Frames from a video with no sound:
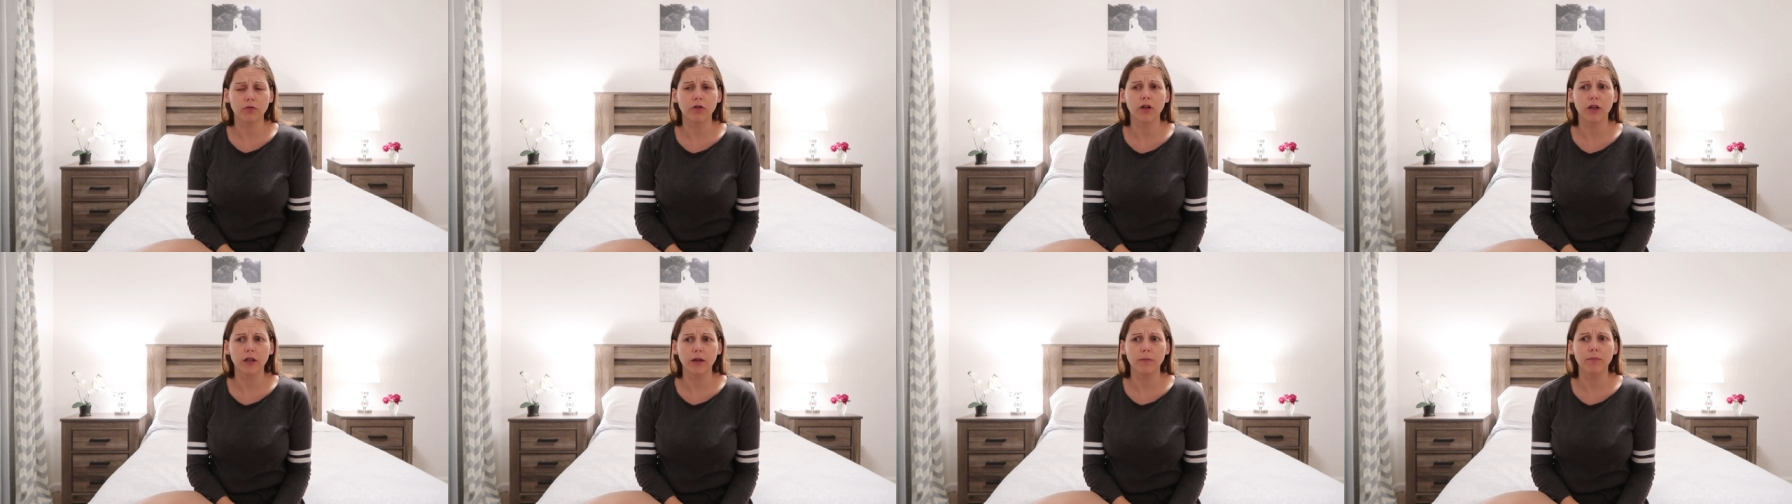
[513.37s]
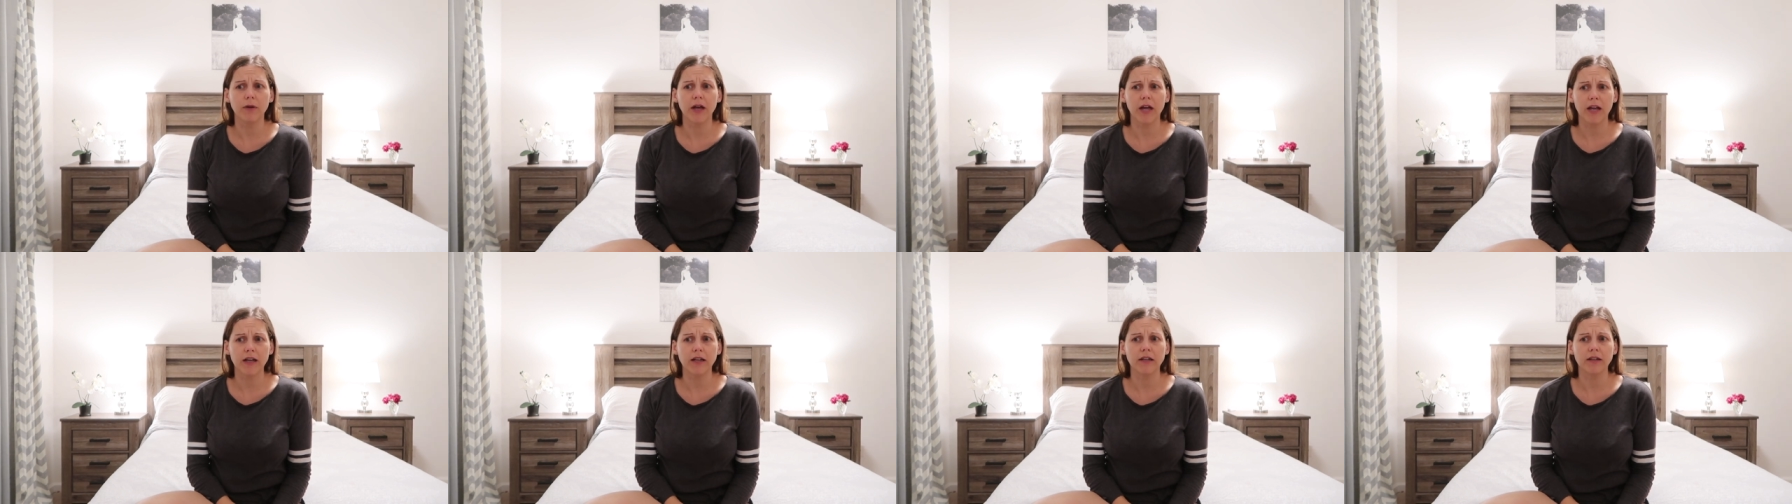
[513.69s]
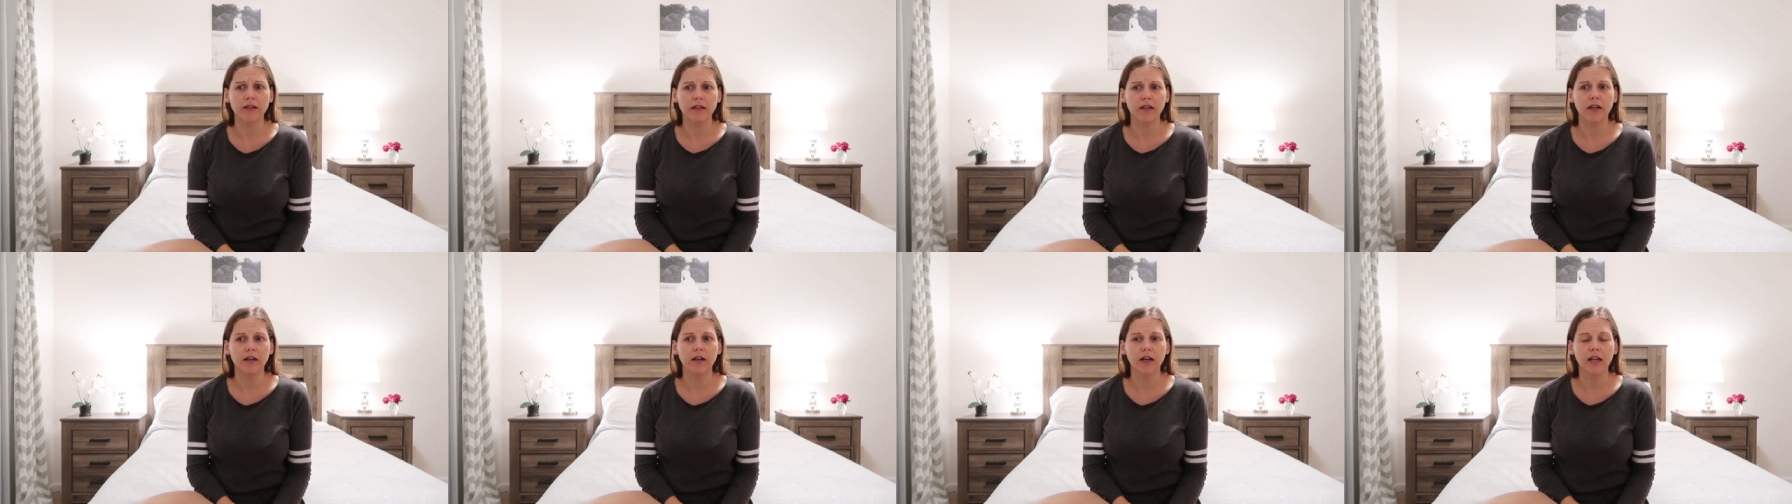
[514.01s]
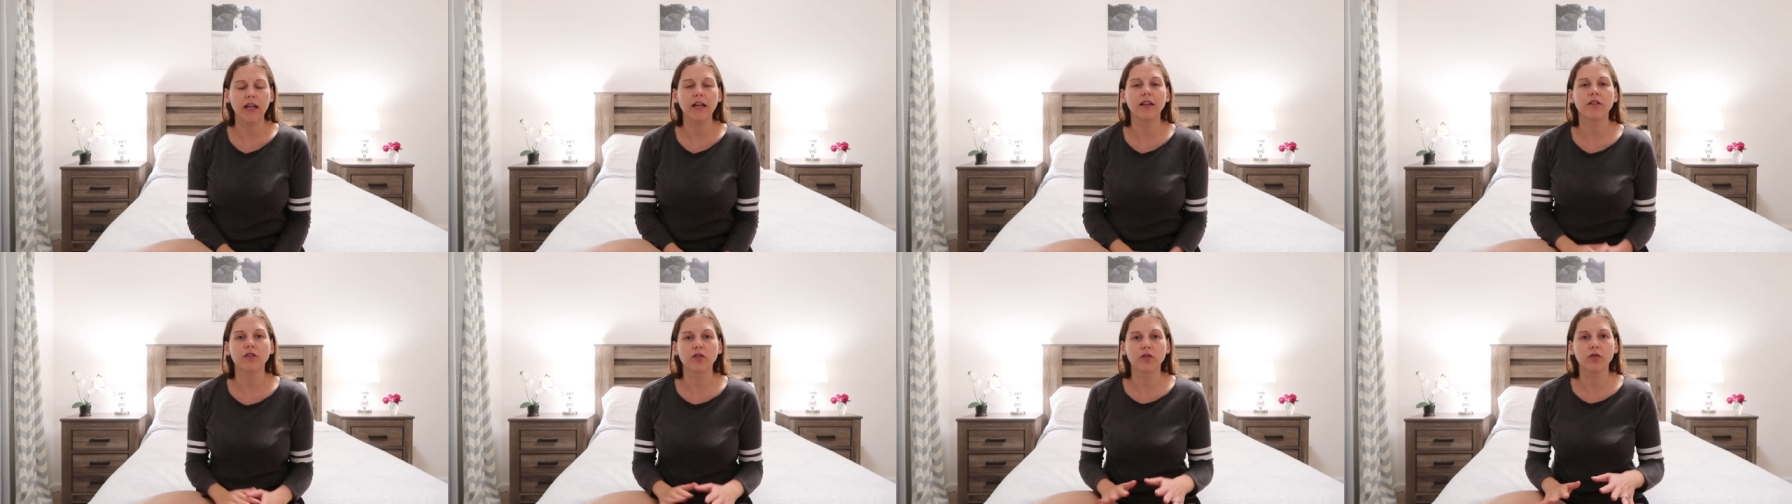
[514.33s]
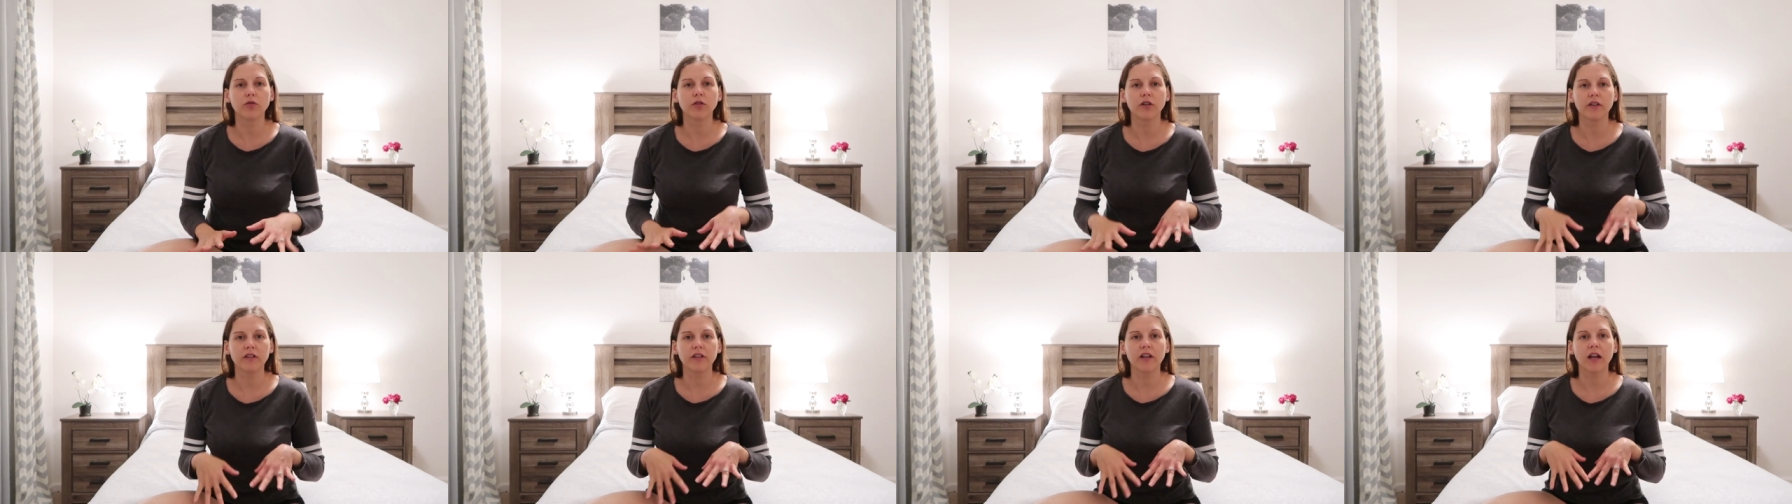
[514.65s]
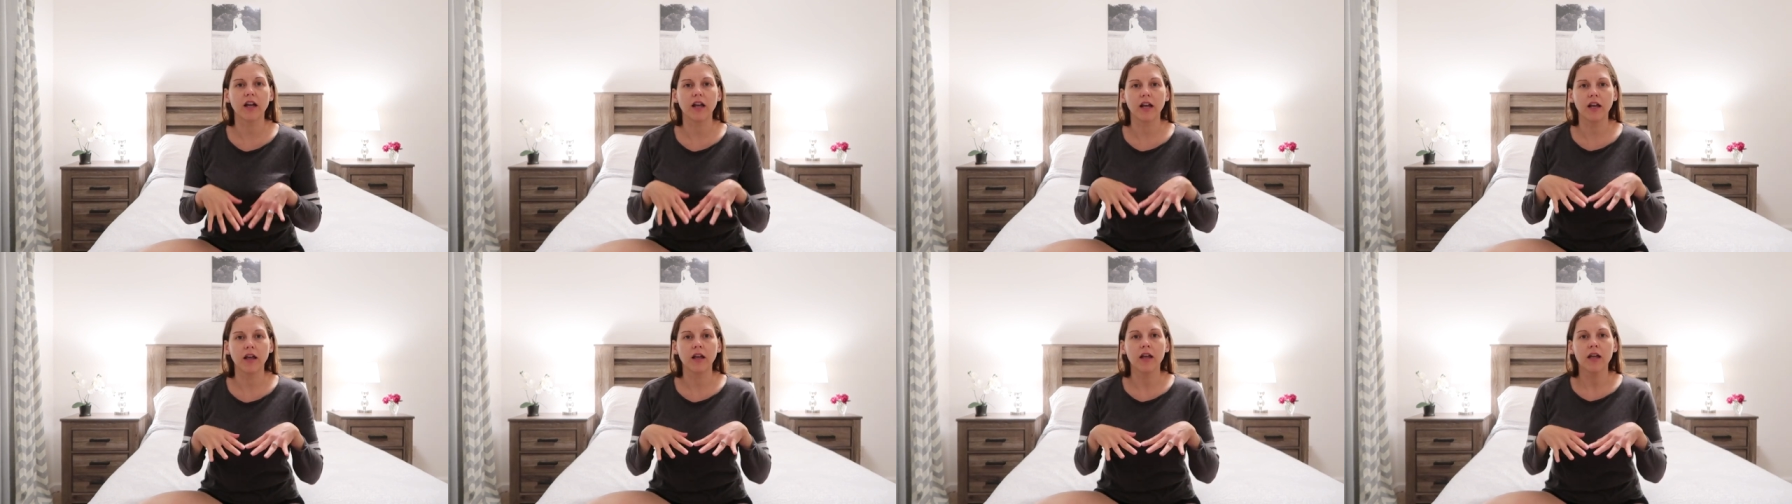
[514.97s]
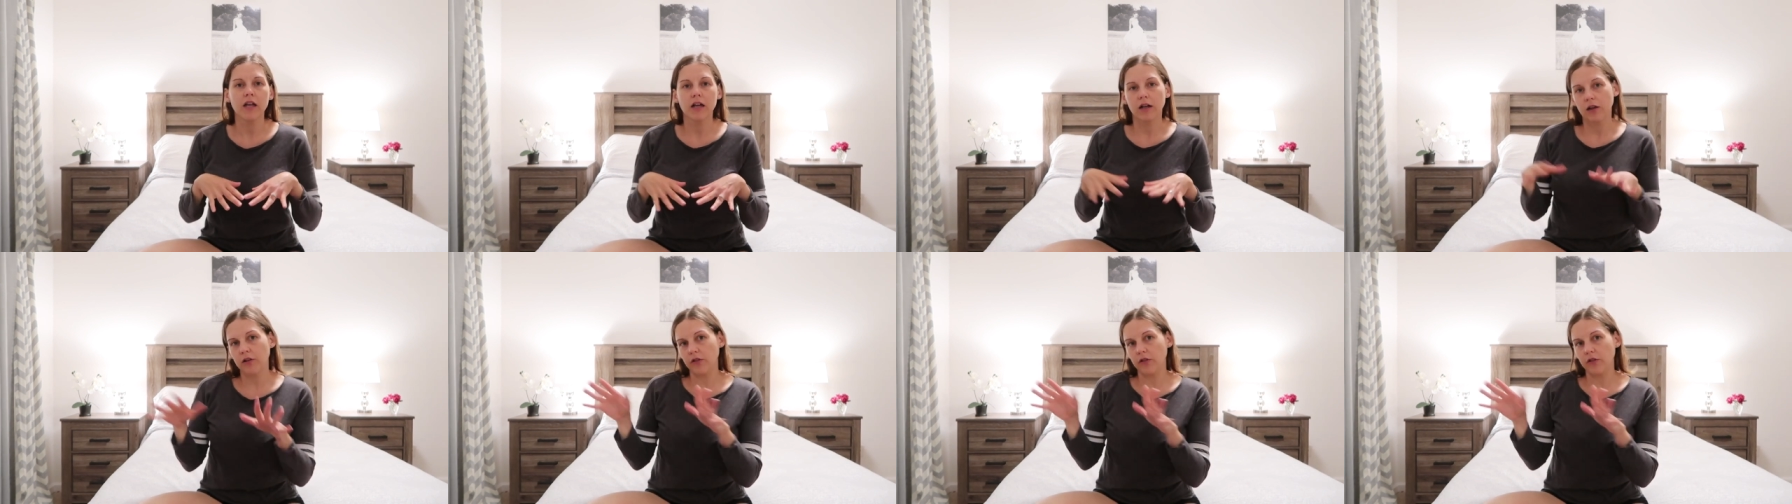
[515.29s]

really bad in there like as soon as I